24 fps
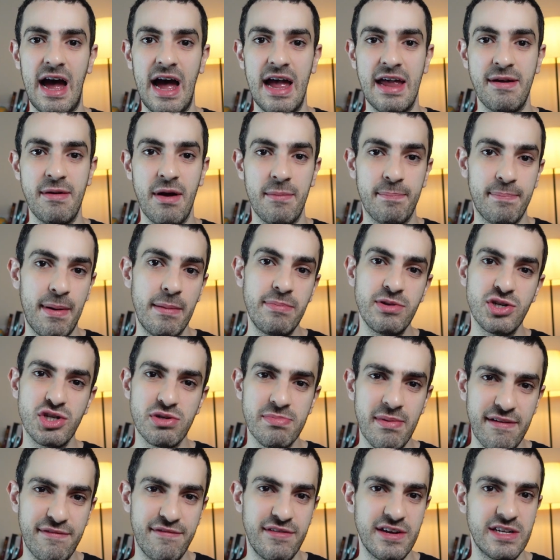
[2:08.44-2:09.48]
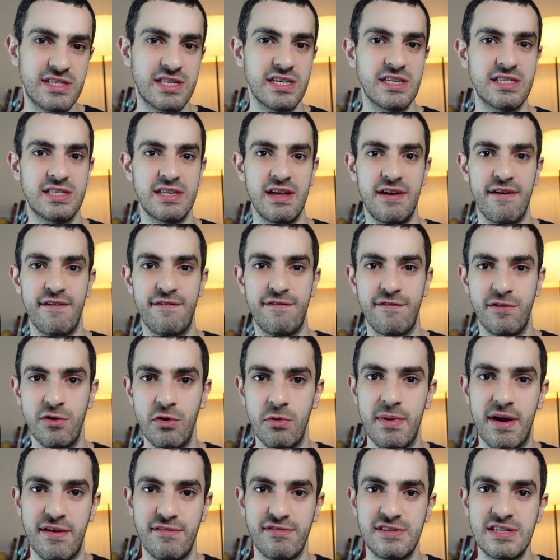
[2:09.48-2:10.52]
I published my thesis a few
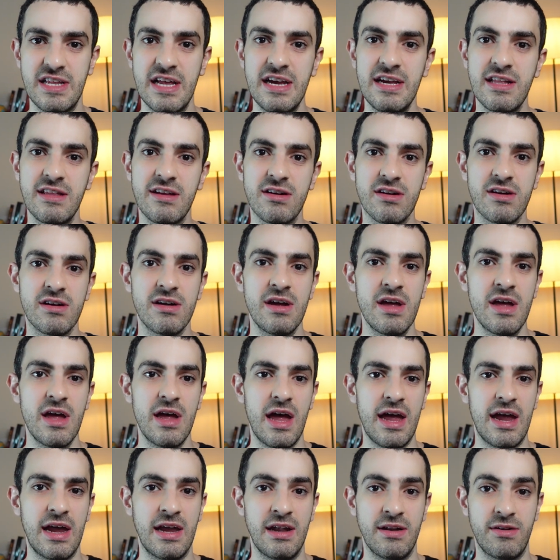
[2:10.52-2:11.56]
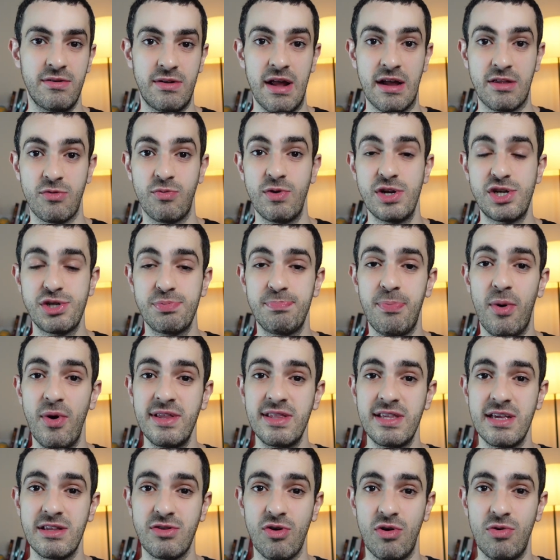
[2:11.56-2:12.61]
months later, at which
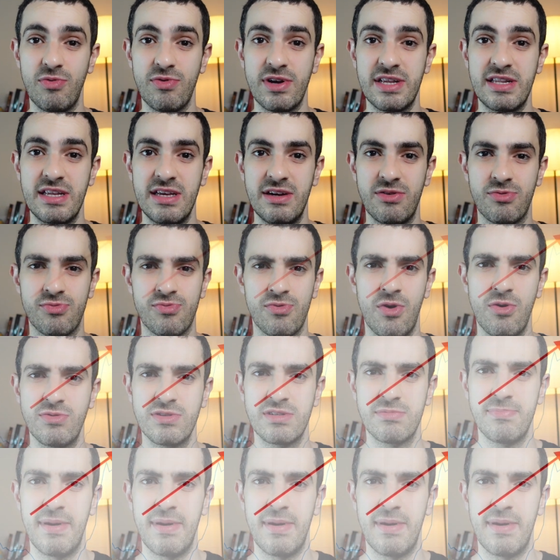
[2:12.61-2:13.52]
point it already rose